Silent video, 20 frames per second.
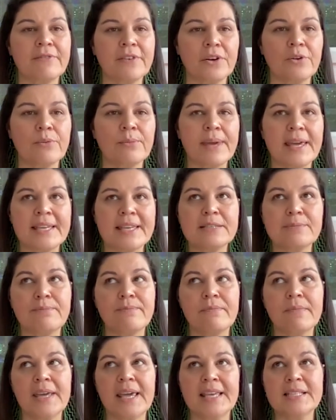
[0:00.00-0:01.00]
film has
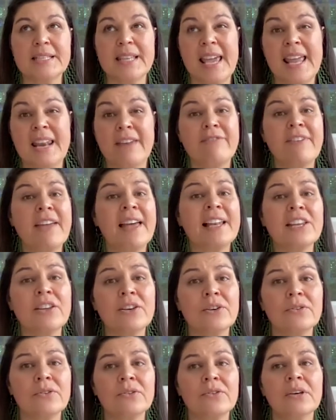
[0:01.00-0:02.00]
has had a
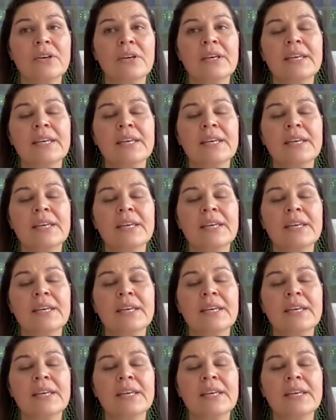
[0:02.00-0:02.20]
value